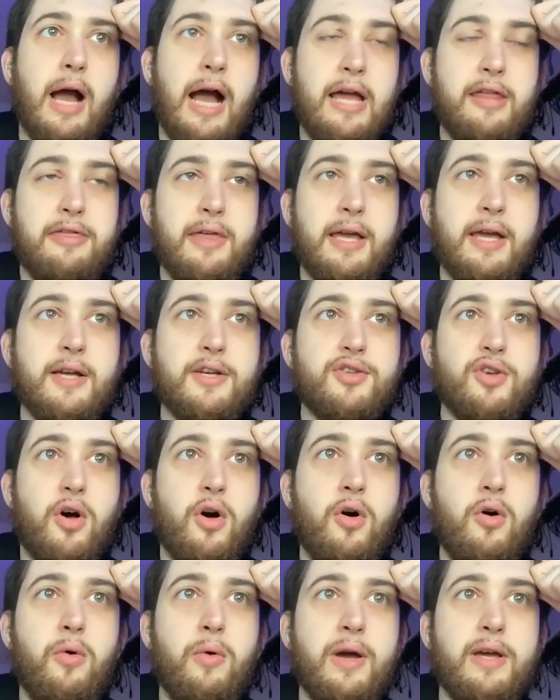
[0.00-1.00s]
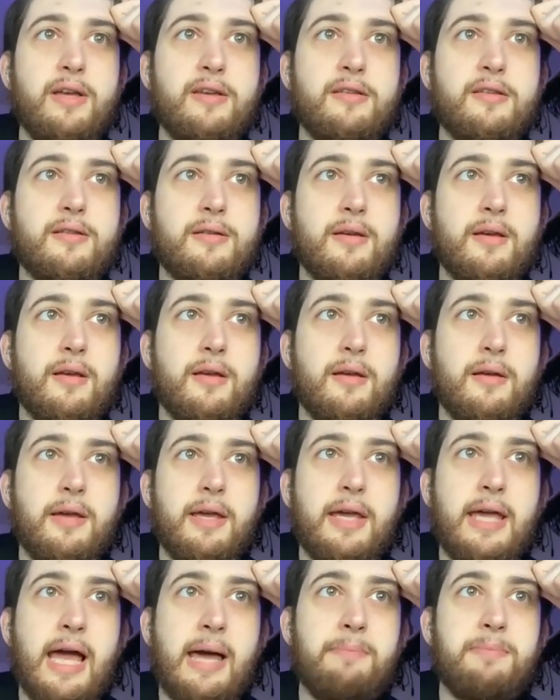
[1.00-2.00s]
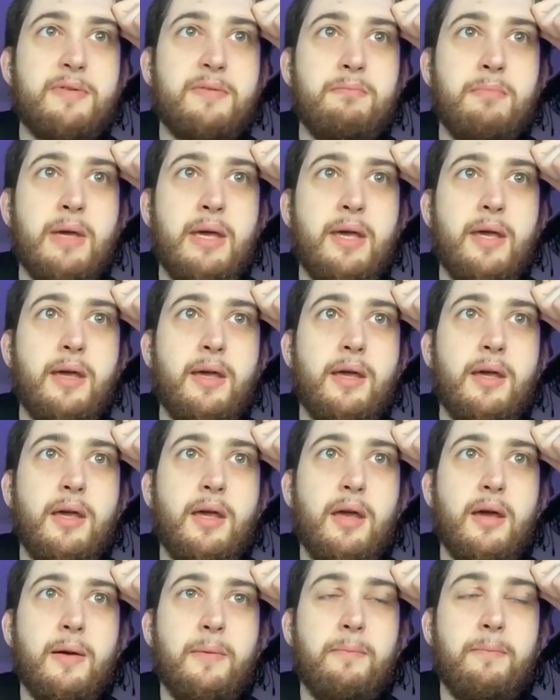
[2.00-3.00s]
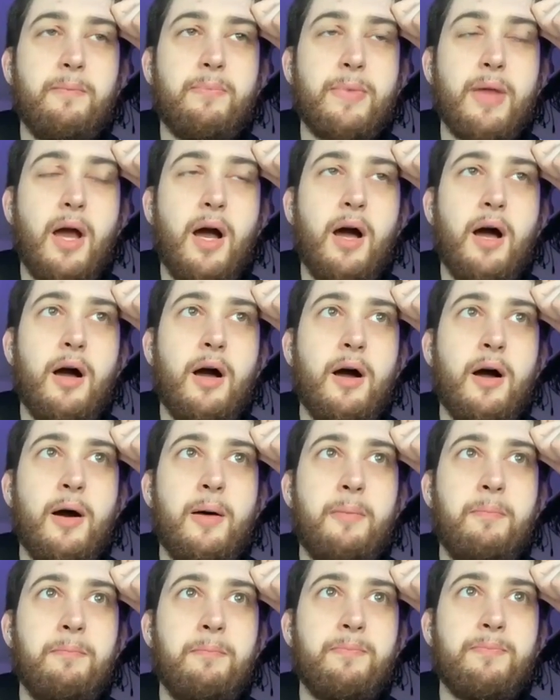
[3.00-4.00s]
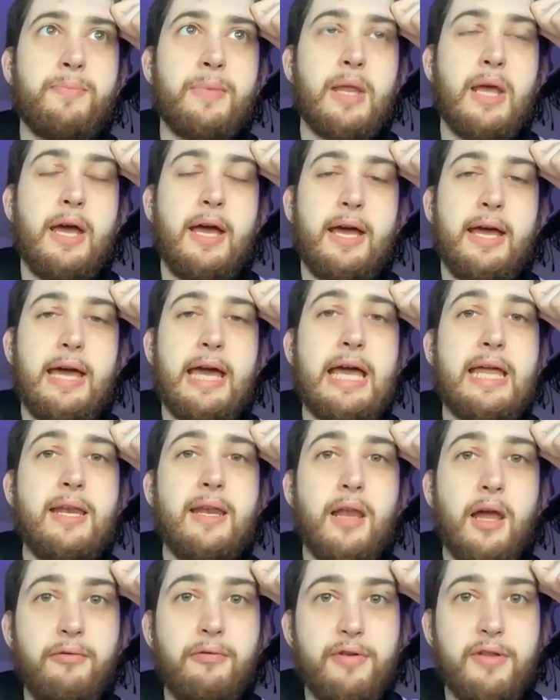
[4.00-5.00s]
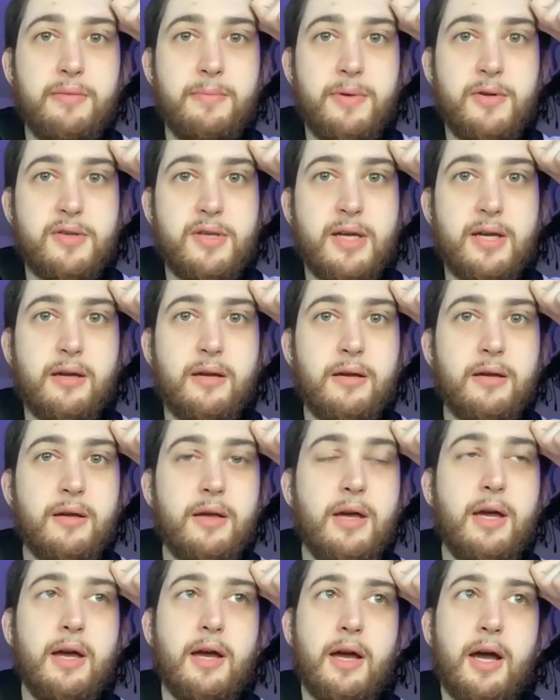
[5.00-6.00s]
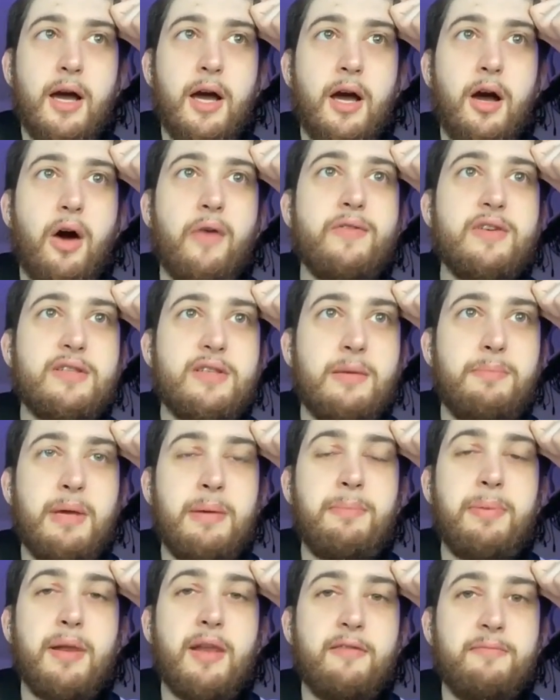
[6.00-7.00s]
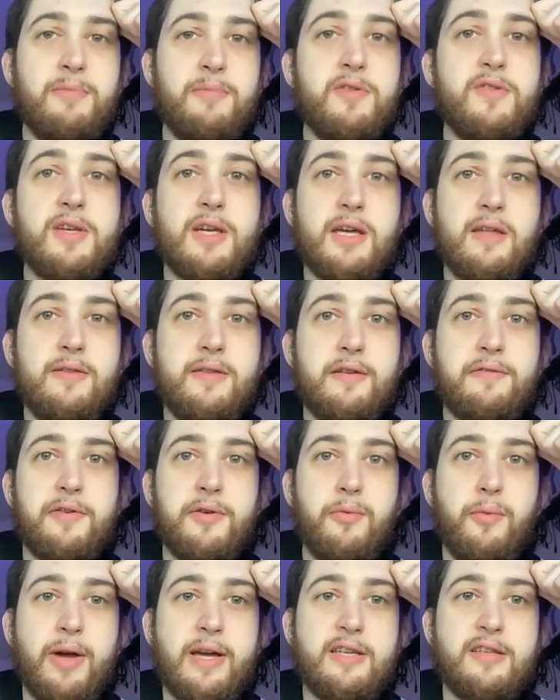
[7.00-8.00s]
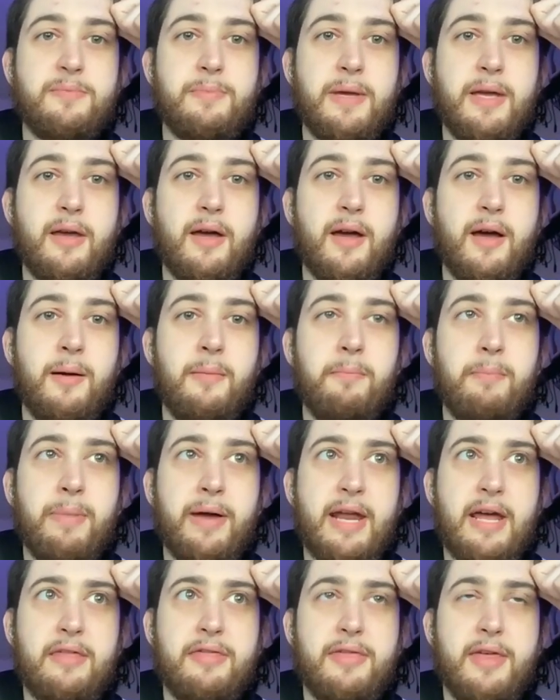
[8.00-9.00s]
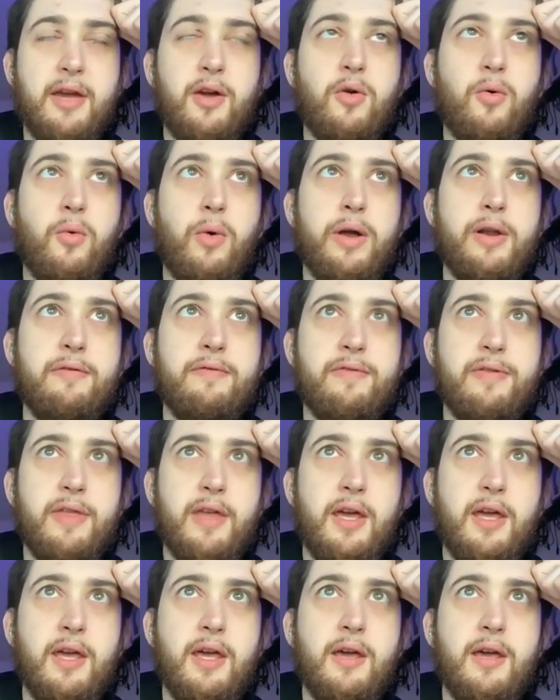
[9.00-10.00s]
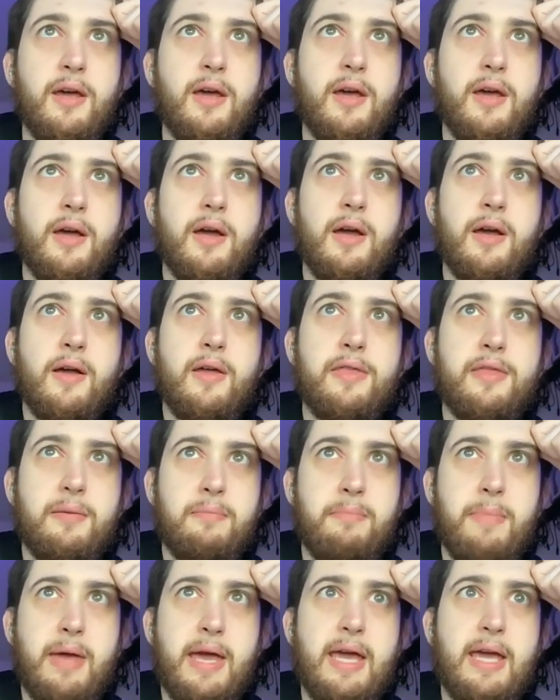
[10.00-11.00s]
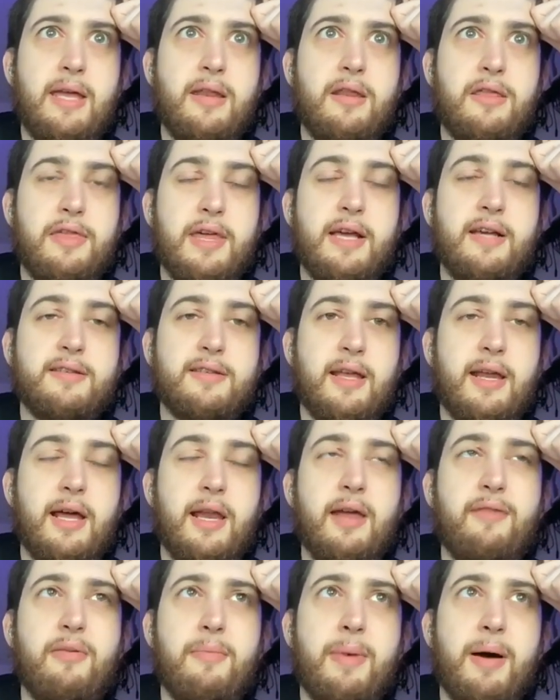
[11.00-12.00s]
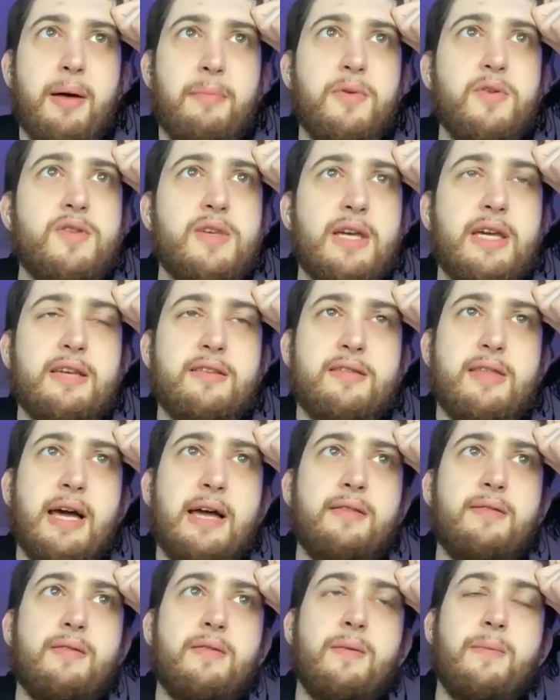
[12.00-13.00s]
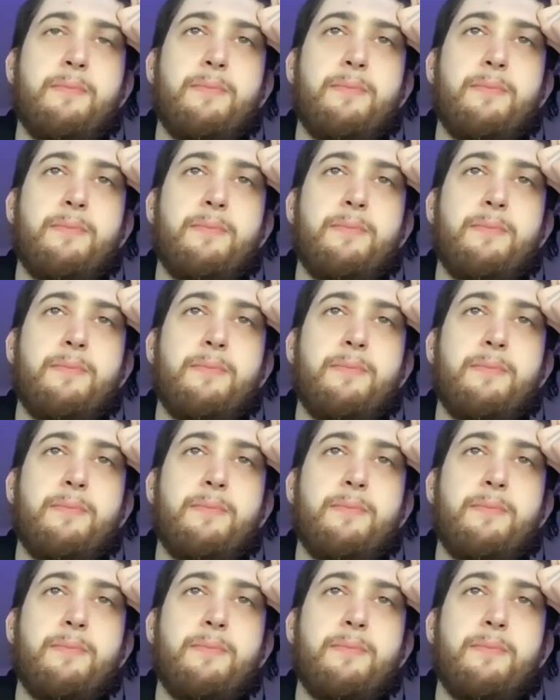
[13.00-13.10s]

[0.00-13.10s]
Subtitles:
I think has always kept me um, in love with music. Obviously, people love music in different ways, but I think one of the main things that I love about music is that